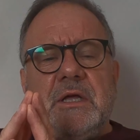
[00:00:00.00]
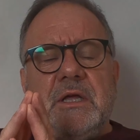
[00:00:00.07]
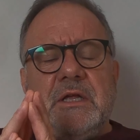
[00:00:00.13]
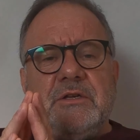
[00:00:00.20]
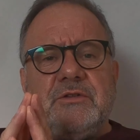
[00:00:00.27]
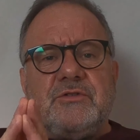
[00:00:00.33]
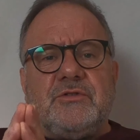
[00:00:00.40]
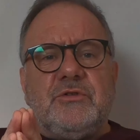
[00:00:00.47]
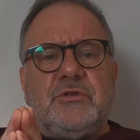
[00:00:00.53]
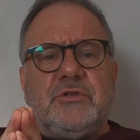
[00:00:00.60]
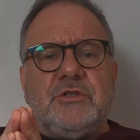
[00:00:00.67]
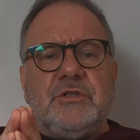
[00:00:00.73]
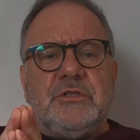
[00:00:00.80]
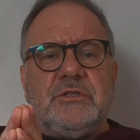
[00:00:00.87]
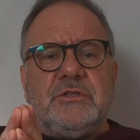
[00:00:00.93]

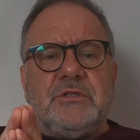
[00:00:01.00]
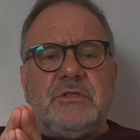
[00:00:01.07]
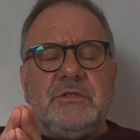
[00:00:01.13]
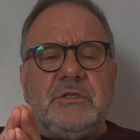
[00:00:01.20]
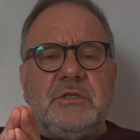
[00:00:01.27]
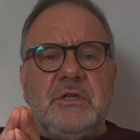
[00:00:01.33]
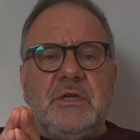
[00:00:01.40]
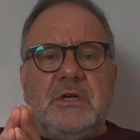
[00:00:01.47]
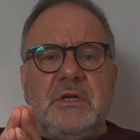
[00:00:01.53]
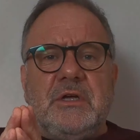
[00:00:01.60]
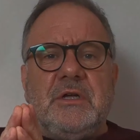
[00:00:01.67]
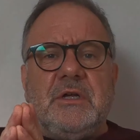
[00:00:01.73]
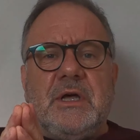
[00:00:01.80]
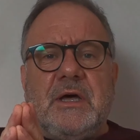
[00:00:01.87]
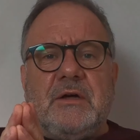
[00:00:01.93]
instructions
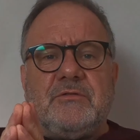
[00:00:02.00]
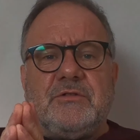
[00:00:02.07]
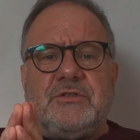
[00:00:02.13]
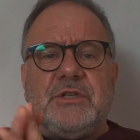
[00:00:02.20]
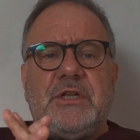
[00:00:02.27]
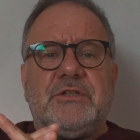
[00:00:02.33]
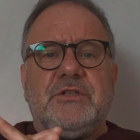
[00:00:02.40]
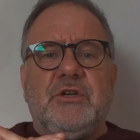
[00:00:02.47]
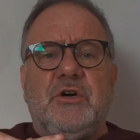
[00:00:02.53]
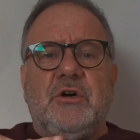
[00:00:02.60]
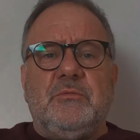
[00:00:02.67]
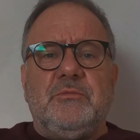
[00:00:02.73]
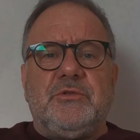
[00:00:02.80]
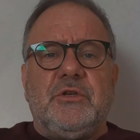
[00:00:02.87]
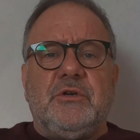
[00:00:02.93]
how to set it
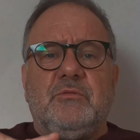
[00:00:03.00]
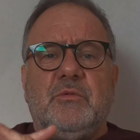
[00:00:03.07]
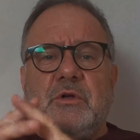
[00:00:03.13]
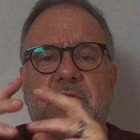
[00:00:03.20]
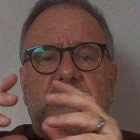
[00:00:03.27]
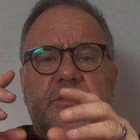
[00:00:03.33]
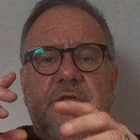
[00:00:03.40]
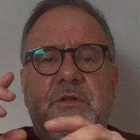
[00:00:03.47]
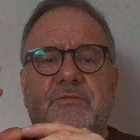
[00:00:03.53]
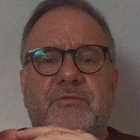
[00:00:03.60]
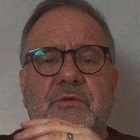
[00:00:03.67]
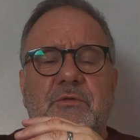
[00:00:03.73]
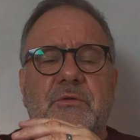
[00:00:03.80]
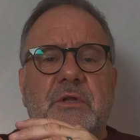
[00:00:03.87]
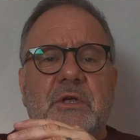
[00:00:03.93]
up. So what the
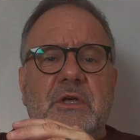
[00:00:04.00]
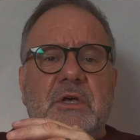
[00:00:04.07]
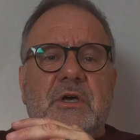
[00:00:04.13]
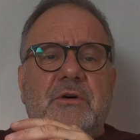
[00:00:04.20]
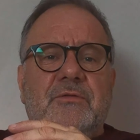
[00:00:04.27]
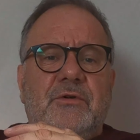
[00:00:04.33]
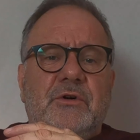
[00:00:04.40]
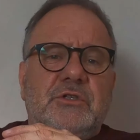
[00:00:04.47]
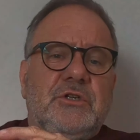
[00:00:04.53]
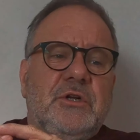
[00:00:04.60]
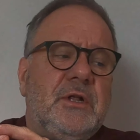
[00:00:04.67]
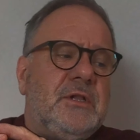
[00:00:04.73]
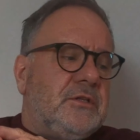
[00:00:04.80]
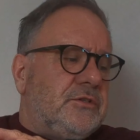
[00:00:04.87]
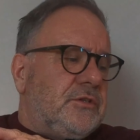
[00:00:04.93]
different
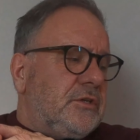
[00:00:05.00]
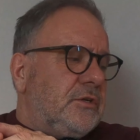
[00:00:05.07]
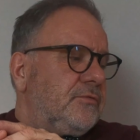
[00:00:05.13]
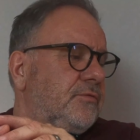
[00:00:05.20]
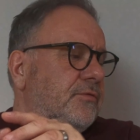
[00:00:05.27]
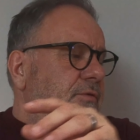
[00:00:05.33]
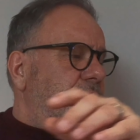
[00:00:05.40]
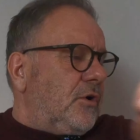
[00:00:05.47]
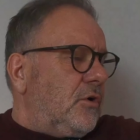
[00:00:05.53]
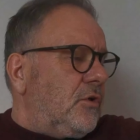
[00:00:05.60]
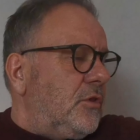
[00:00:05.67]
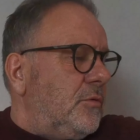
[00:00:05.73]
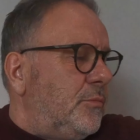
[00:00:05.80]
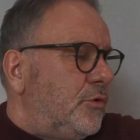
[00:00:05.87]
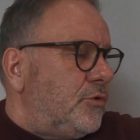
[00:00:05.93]
functionality of all
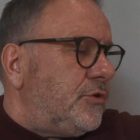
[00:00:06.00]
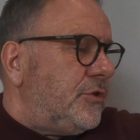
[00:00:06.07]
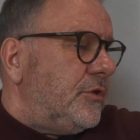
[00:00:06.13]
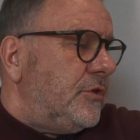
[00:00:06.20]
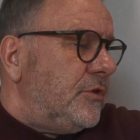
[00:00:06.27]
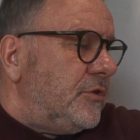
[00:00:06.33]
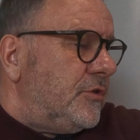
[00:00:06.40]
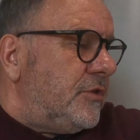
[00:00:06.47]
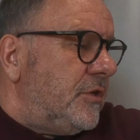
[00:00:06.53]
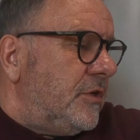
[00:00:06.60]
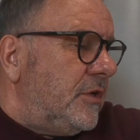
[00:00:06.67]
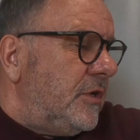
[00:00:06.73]
the buttons,